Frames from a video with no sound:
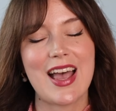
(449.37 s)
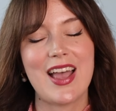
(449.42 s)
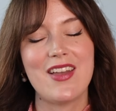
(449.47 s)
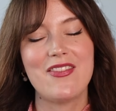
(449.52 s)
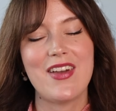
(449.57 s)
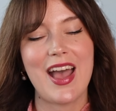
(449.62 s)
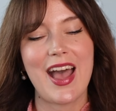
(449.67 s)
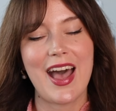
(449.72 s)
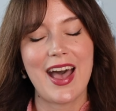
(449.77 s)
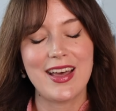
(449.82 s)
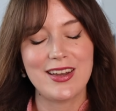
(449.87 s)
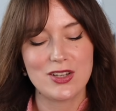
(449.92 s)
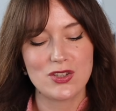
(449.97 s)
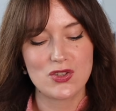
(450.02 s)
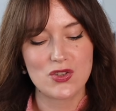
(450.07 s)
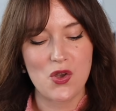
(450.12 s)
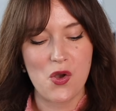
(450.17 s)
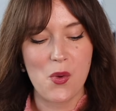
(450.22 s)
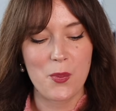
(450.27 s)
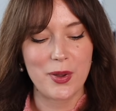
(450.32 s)
I've had
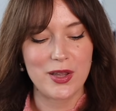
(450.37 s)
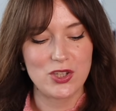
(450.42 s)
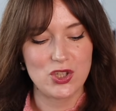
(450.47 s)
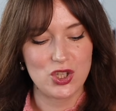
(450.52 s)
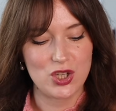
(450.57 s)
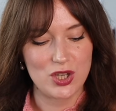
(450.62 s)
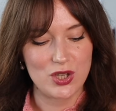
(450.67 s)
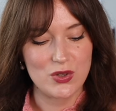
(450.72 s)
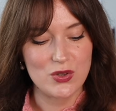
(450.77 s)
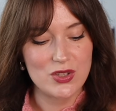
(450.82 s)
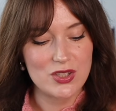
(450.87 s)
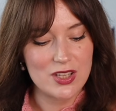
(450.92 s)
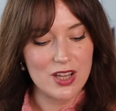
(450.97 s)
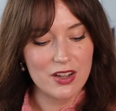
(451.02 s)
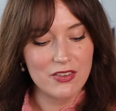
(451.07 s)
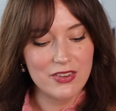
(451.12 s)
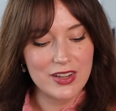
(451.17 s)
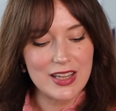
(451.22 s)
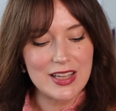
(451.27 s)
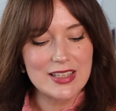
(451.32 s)
so much use
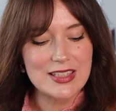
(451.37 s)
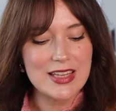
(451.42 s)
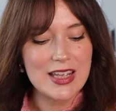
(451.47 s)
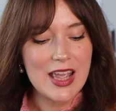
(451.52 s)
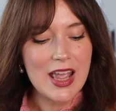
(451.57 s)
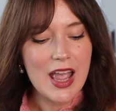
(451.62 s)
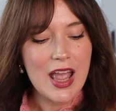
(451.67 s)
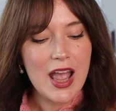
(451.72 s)
of it.